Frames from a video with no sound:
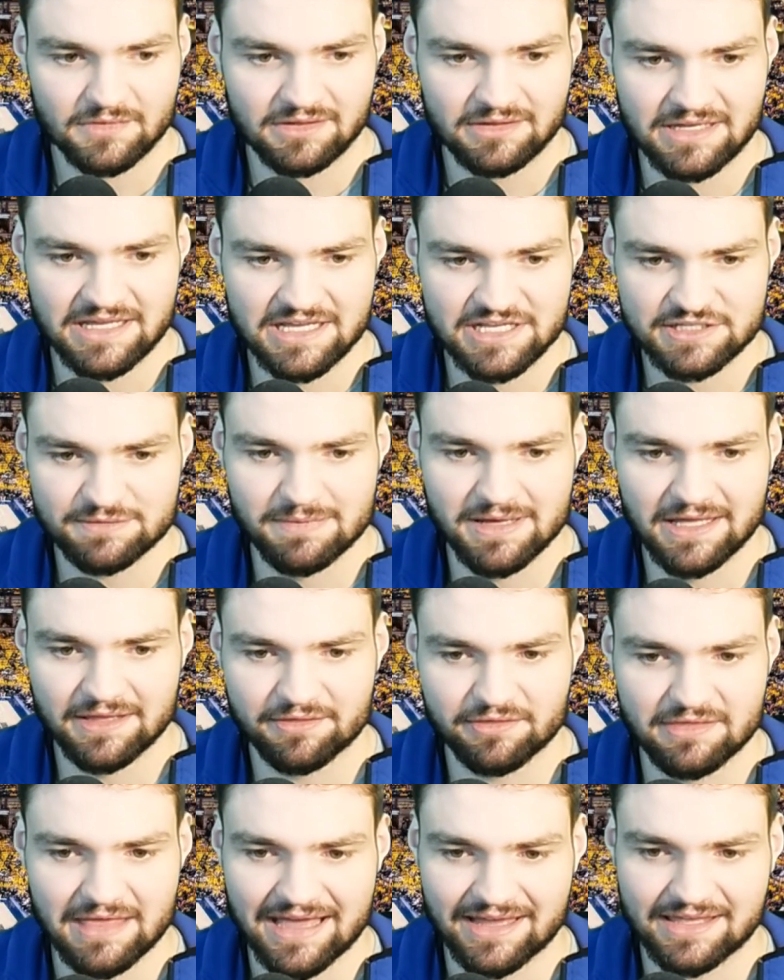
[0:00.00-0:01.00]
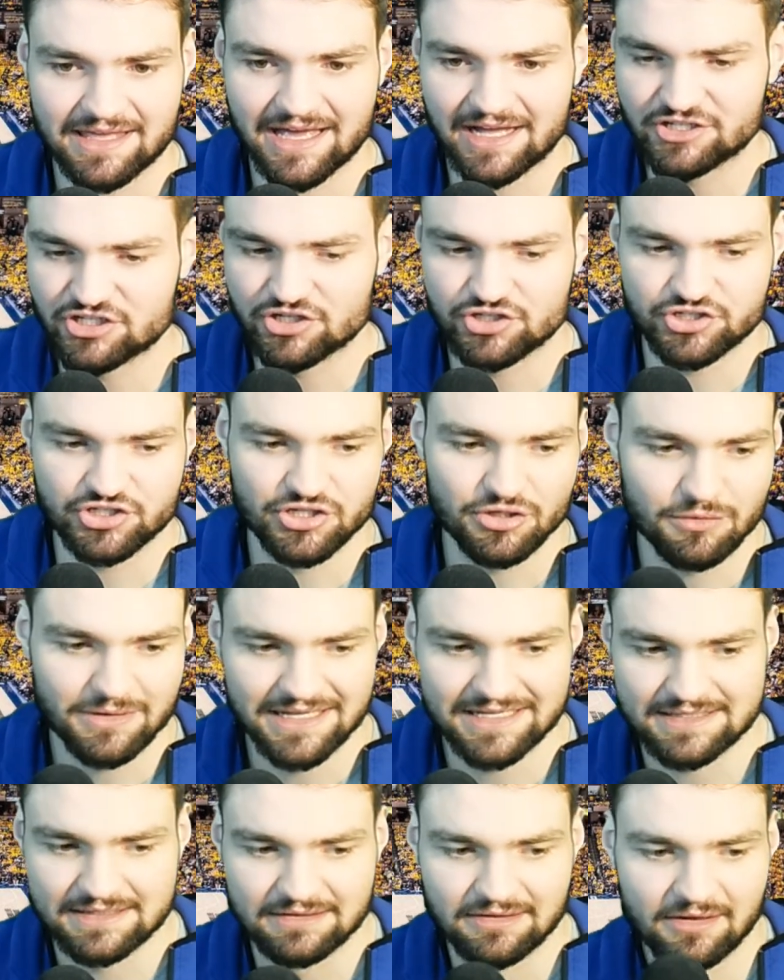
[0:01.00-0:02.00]
Nesmith, that catch and shoot
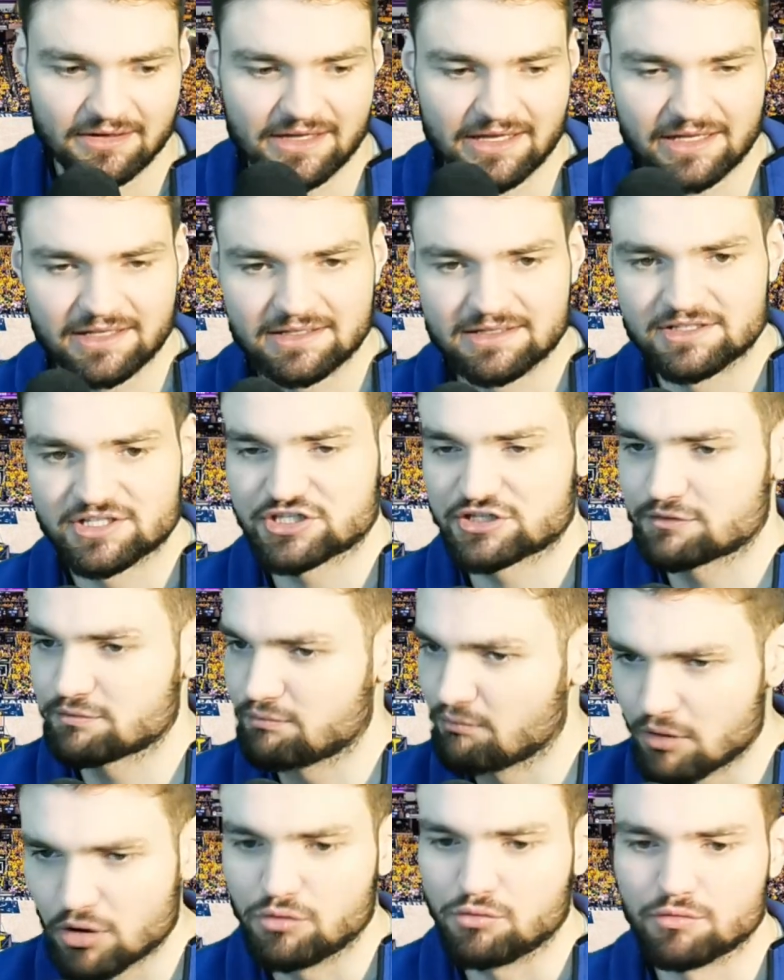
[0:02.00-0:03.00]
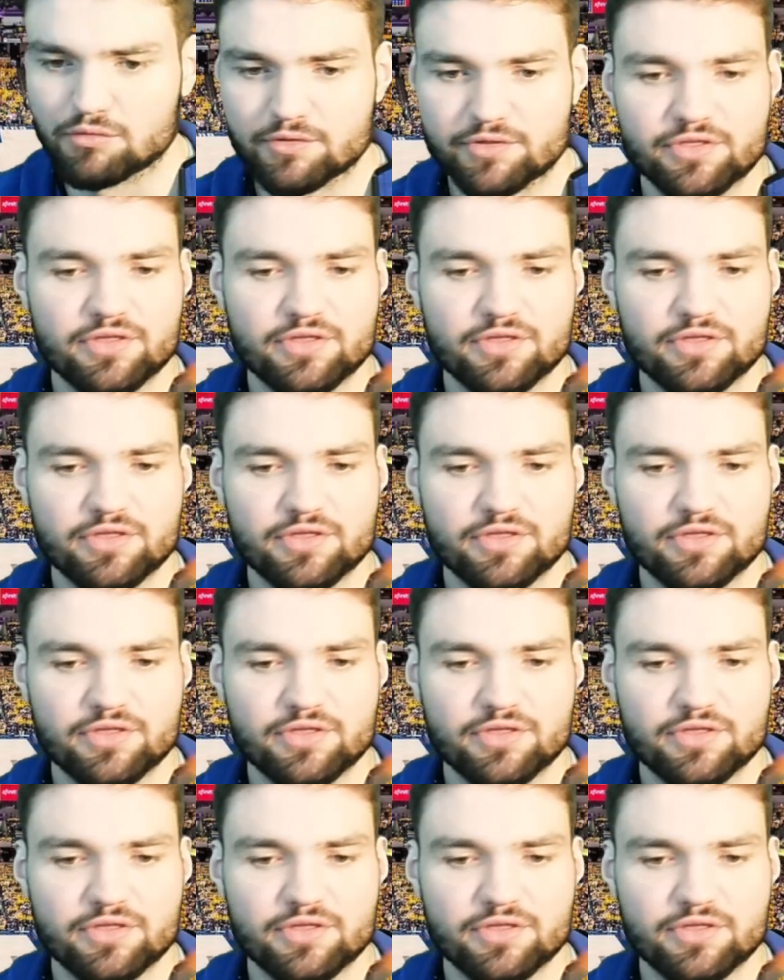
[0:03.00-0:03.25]
is looking smooth.